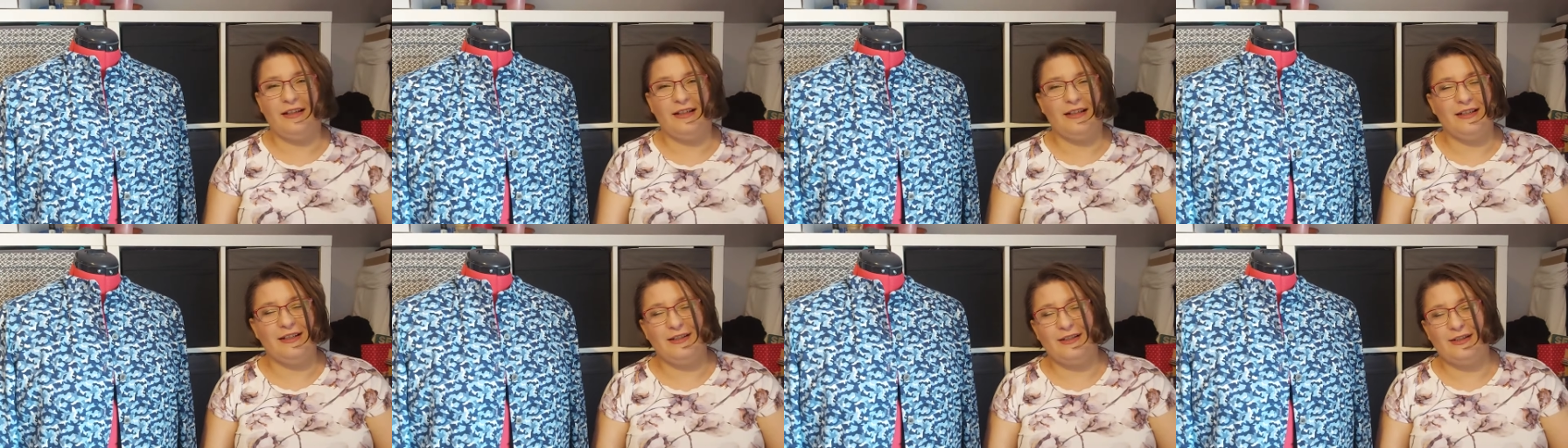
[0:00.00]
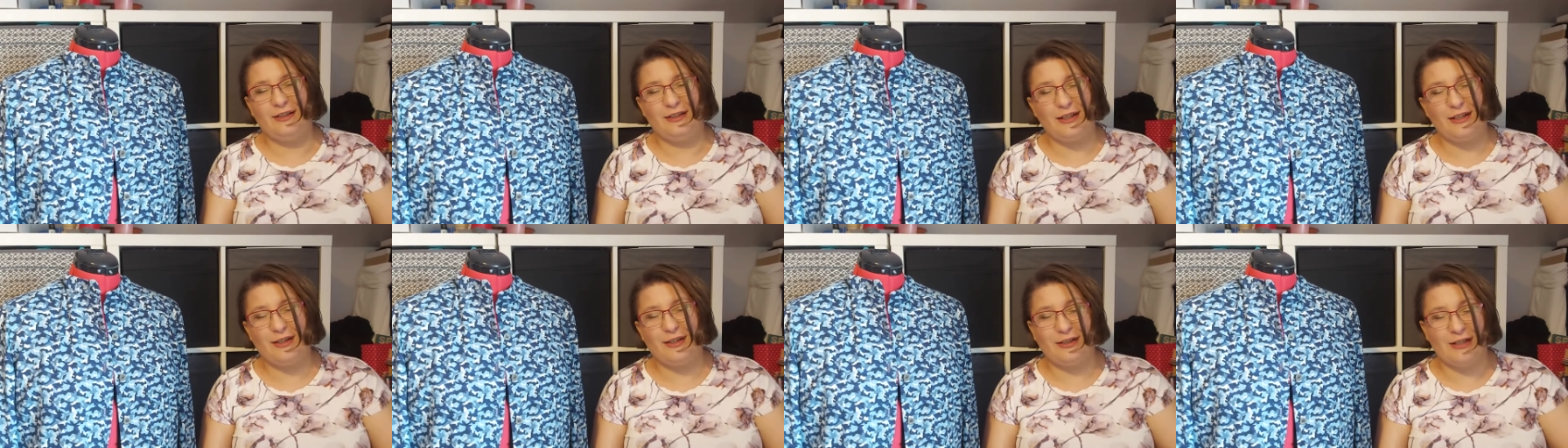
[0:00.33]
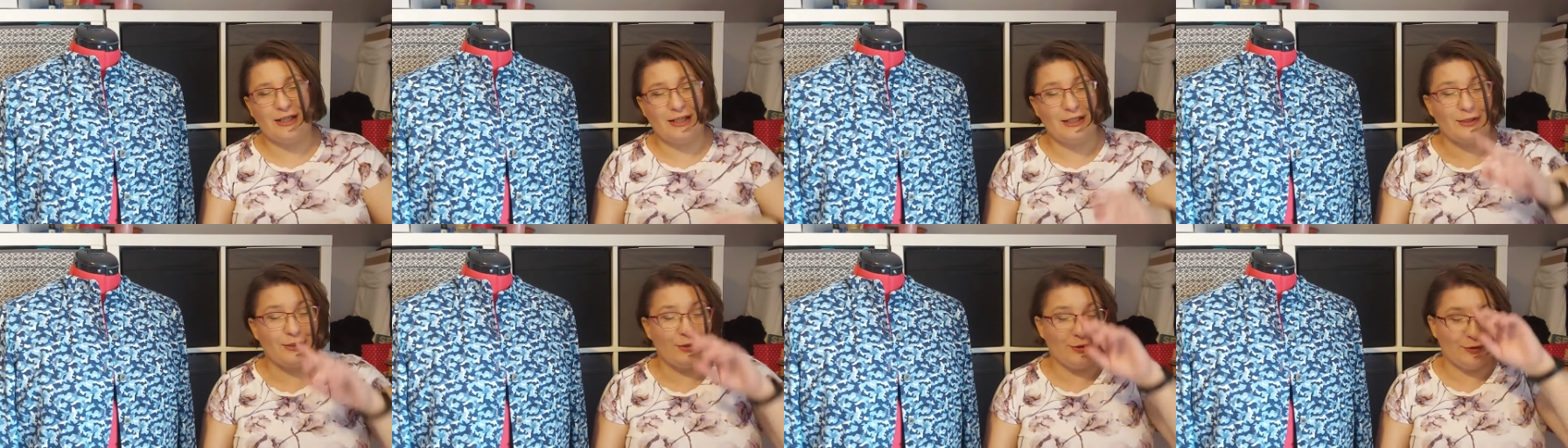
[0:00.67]
It's, it's
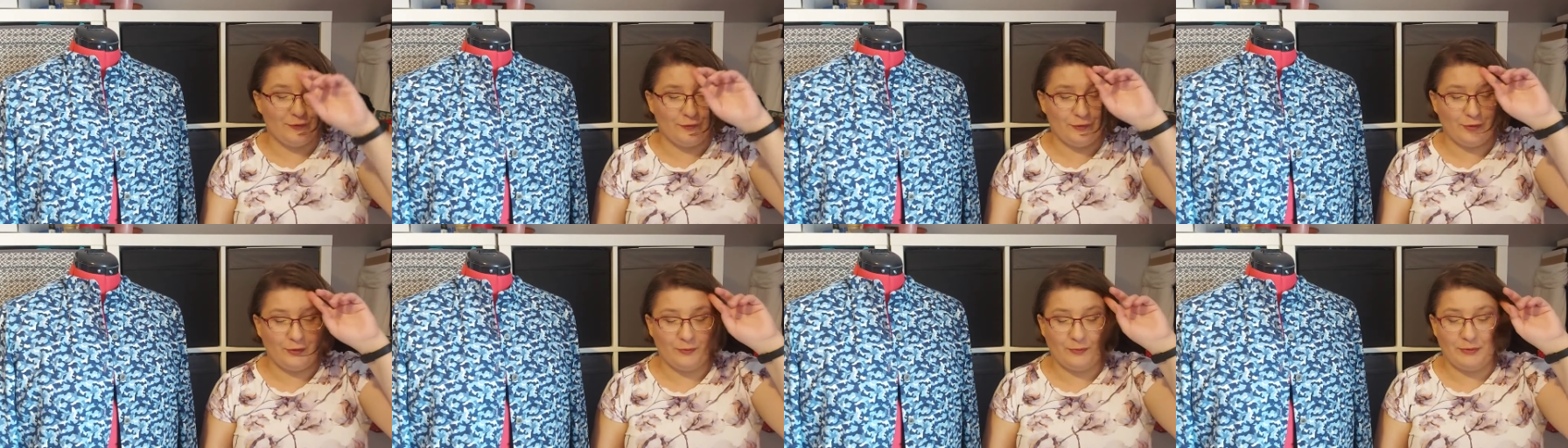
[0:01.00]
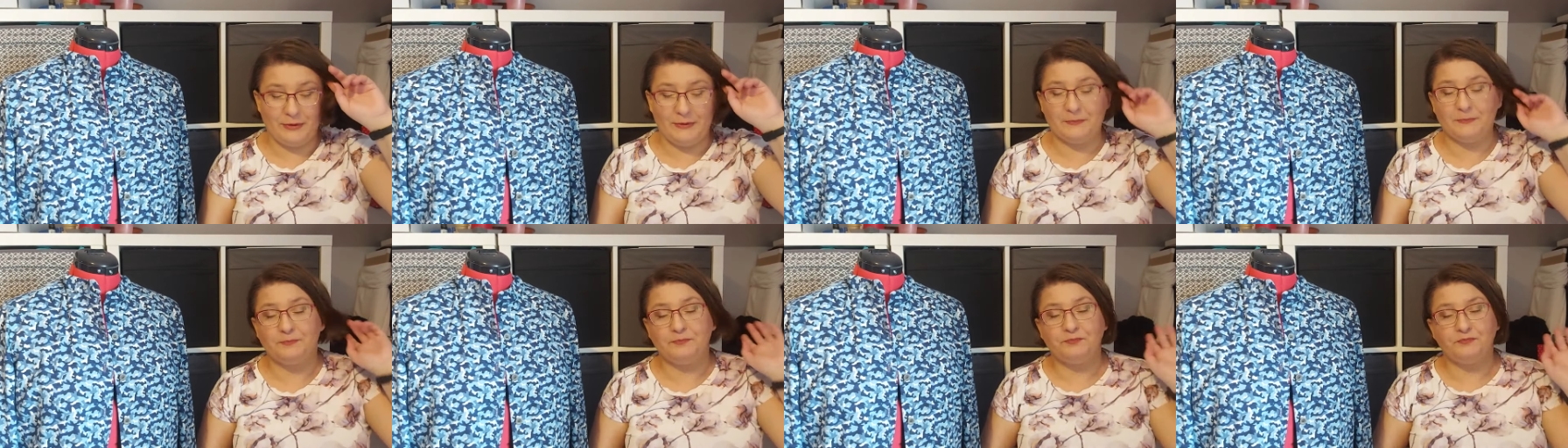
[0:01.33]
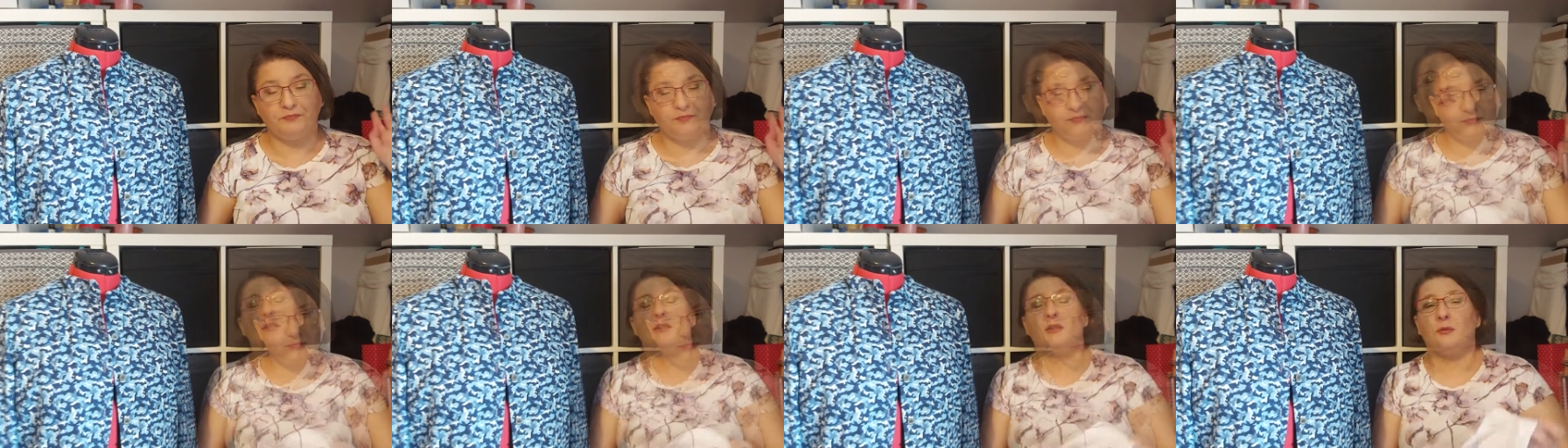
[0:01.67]
just not for me.
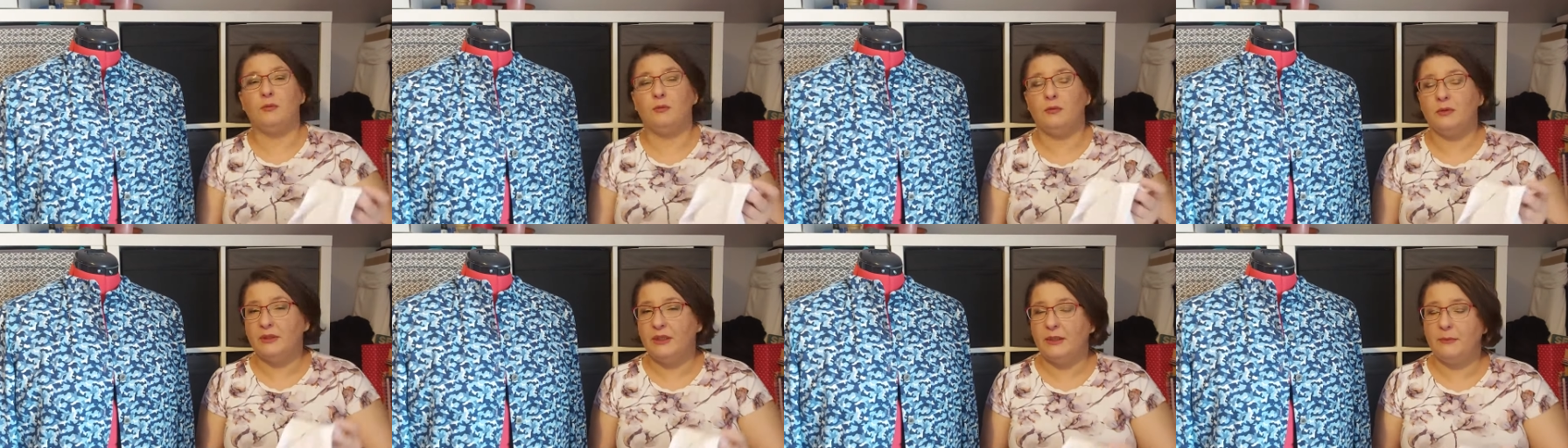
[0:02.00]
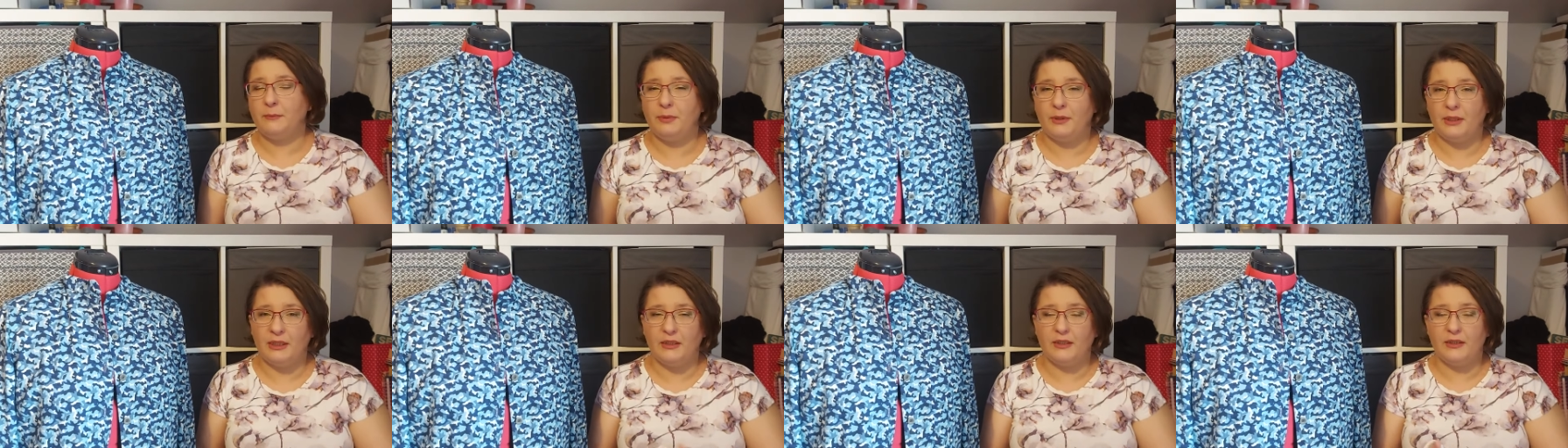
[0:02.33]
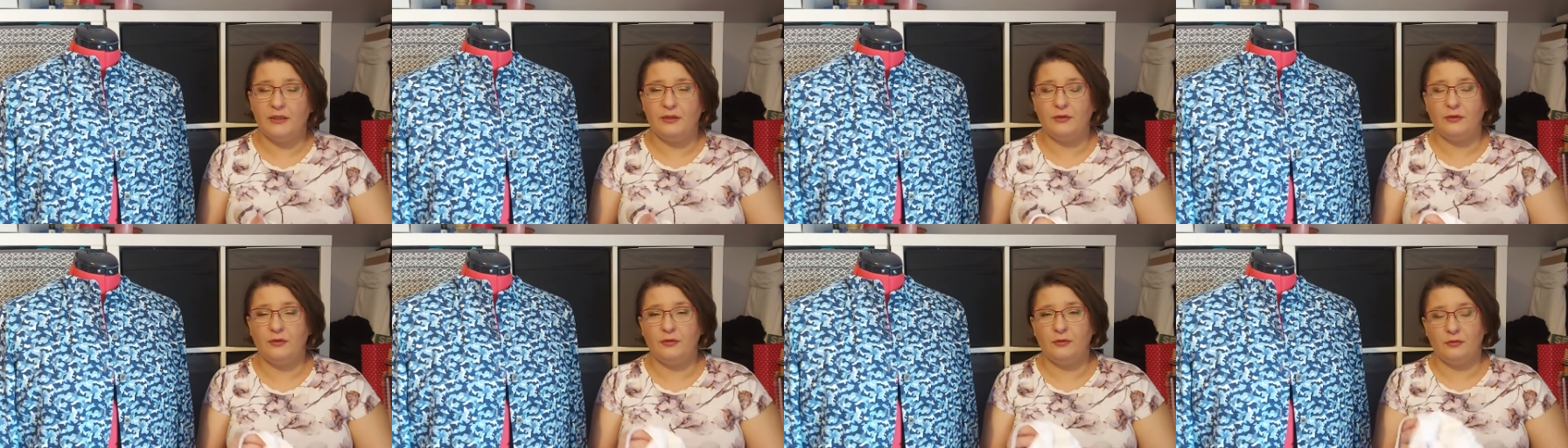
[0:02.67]
So what I'm
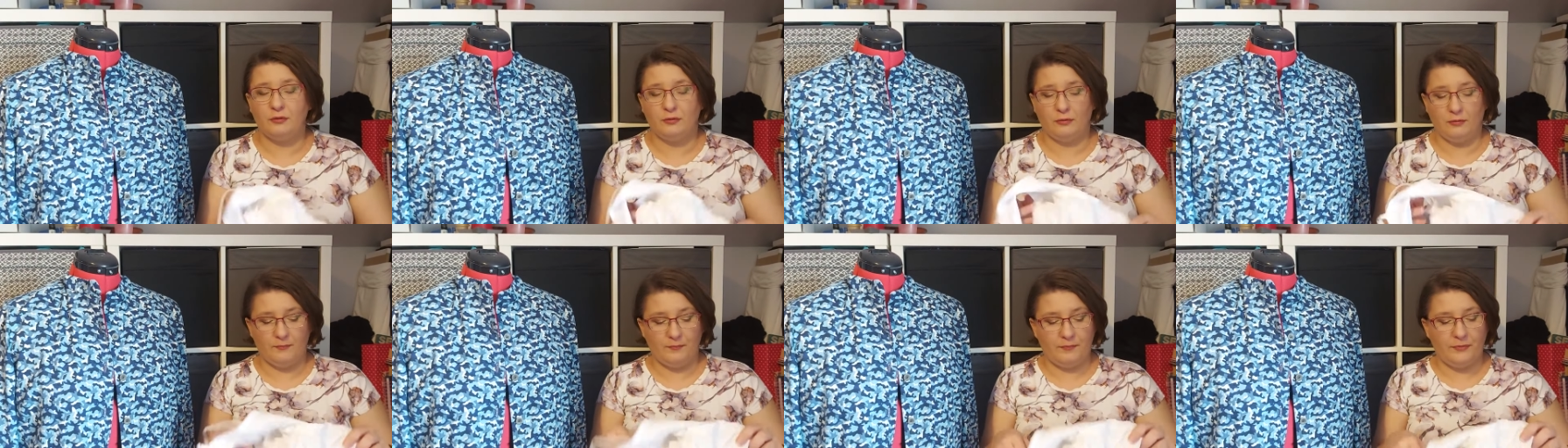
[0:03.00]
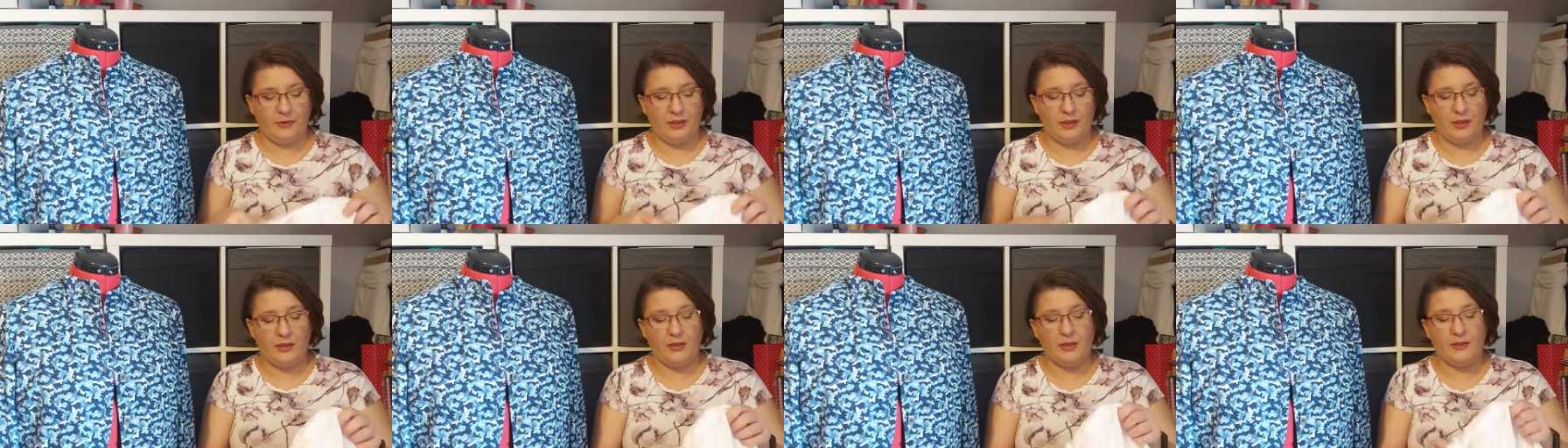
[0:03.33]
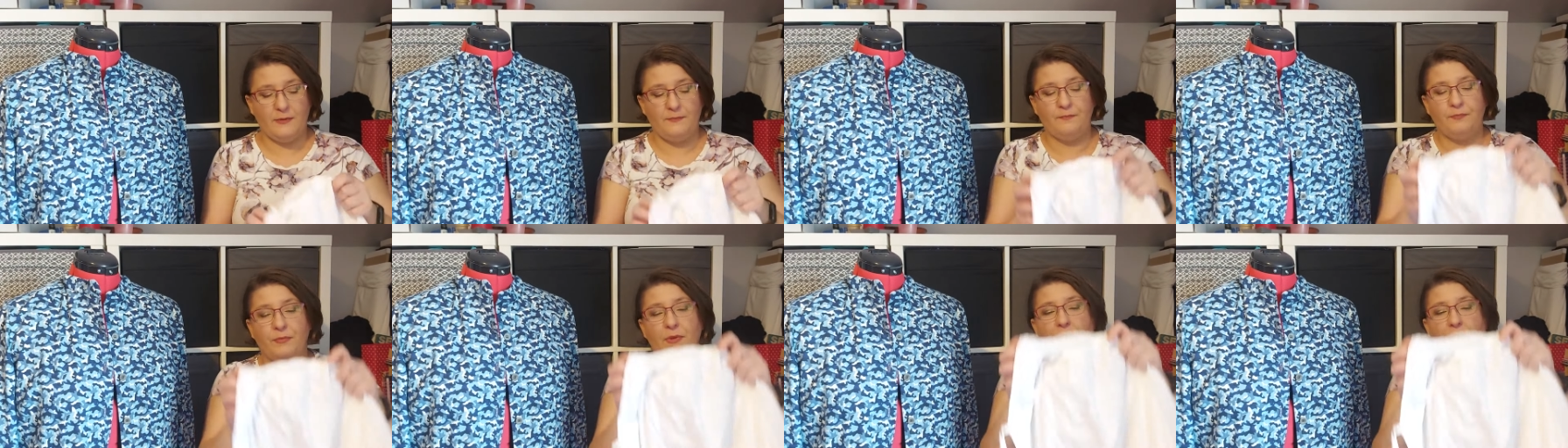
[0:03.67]
planning to do is